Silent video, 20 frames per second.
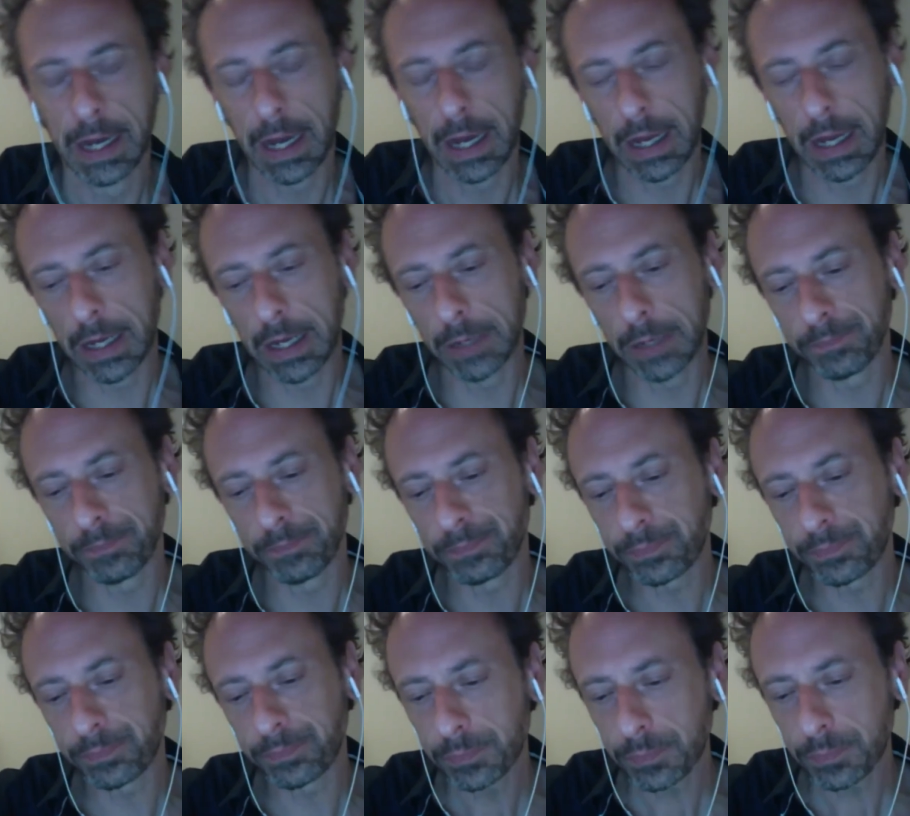Um,
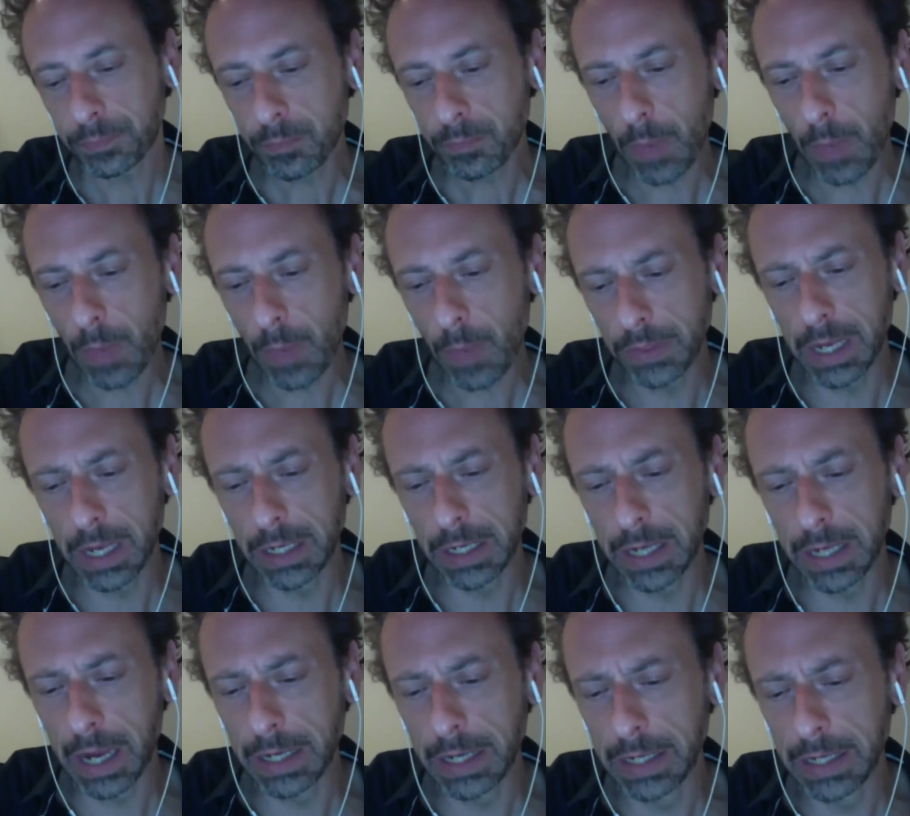the,
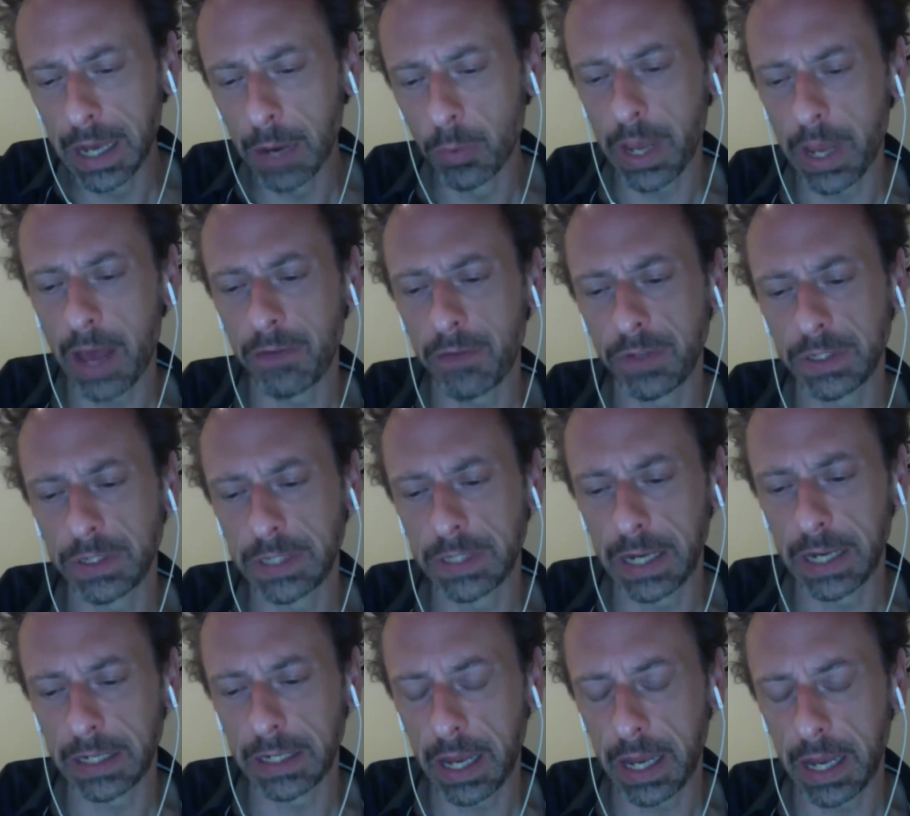the idea I would have is
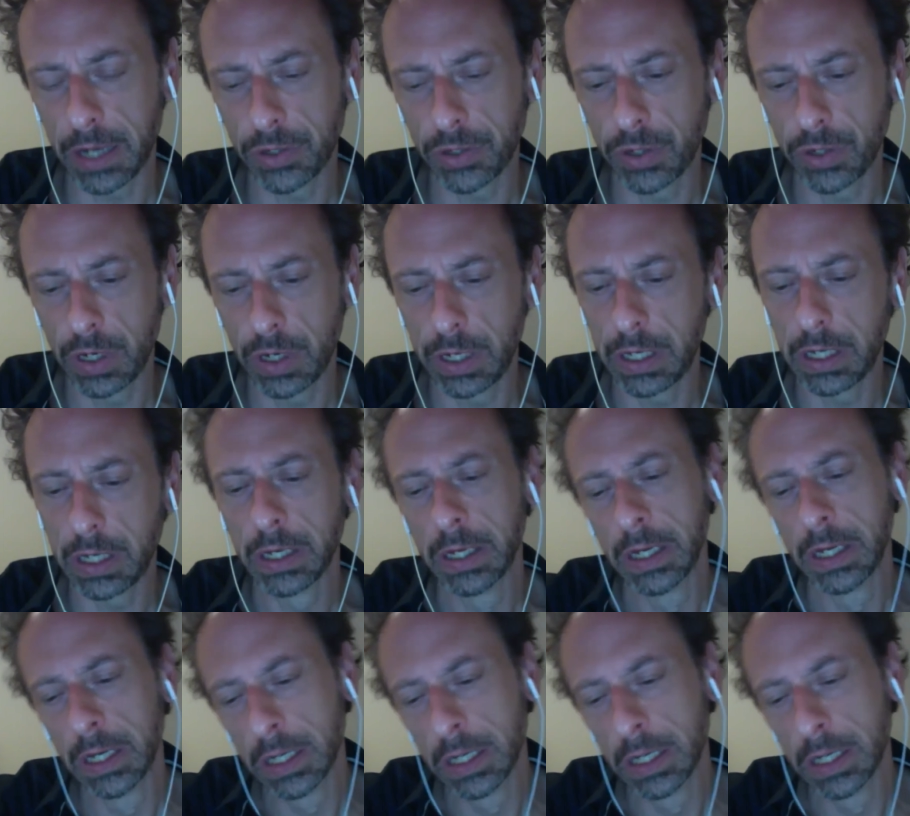that actually,